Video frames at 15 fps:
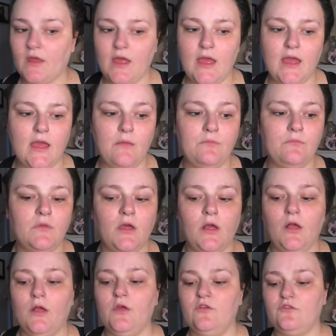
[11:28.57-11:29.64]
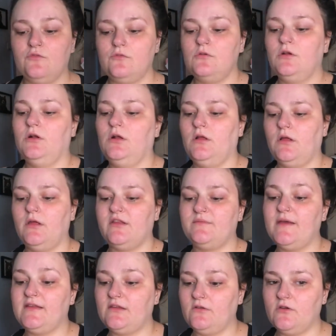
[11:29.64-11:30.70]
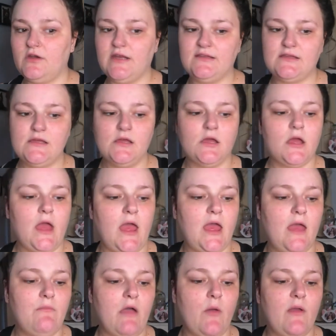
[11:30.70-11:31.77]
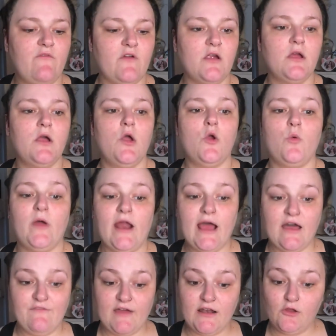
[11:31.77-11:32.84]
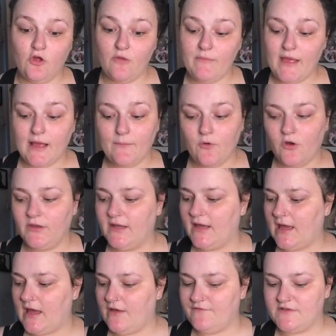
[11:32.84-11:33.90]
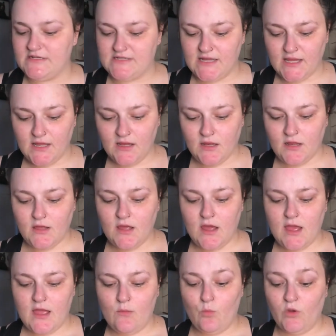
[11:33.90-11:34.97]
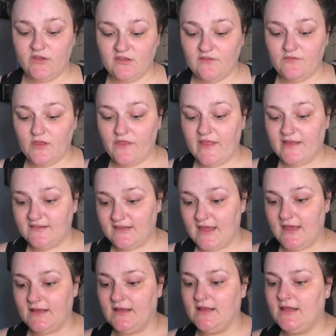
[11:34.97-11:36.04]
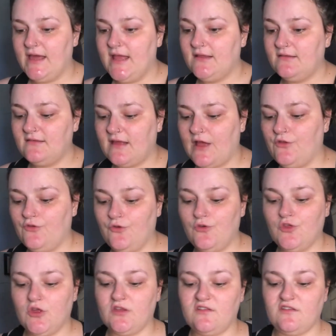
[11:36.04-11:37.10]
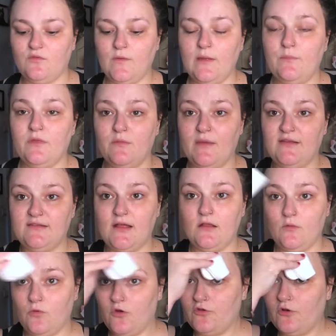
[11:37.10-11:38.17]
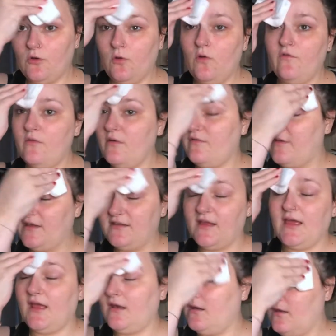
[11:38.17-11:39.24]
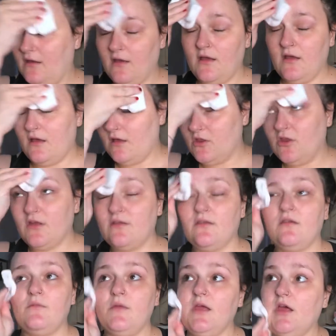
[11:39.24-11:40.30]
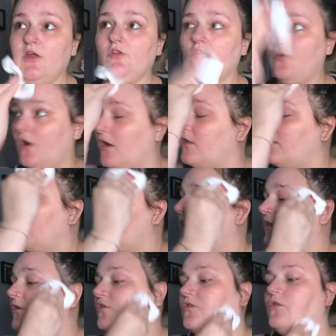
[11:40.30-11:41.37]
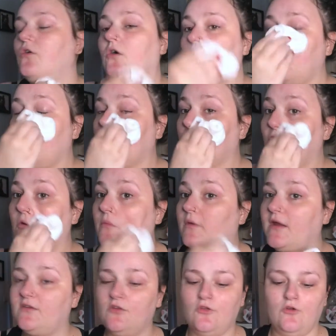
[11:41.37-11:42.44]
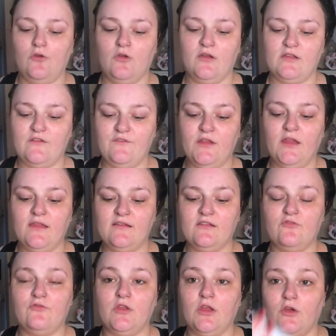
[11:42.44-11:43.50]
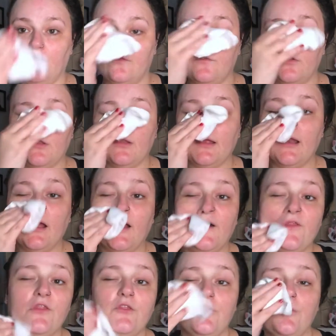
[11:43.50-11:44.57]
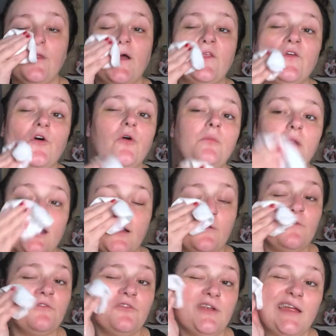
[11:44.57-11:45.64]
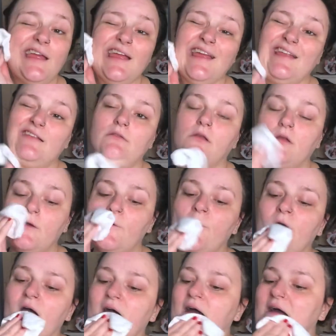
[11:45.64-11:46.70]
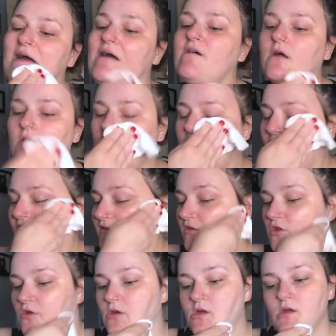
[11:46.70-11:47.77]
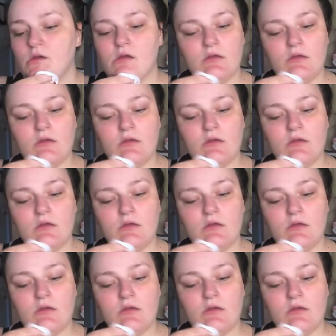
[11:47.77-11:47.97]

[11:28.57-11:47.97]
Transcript: Um, so this might sound crazy, um, however when I have had a lot of makeup on like I have today, um, once I've done that second cleanse I do just sweep the micellar water over my face again just to make sure that there's not a top residue, because I feel like this is really good for just kind of cutting through that top layer of grease and residue.